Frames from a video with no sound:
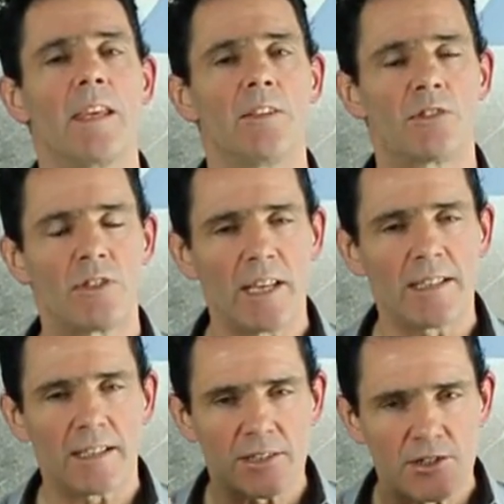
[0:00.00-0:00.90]
is
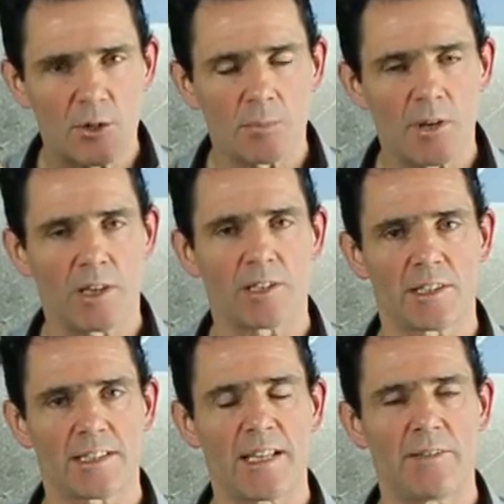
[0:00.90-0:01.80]
created at a
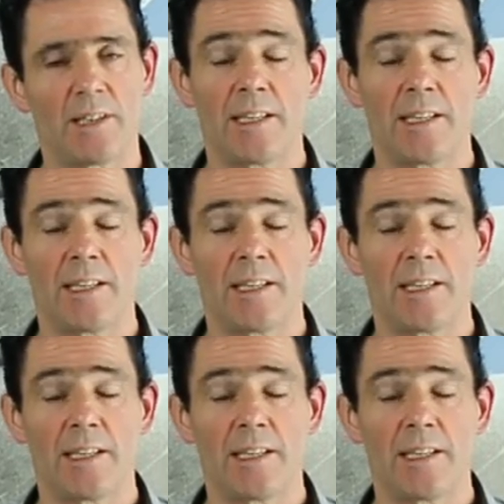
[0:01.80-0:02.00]
subconscious level.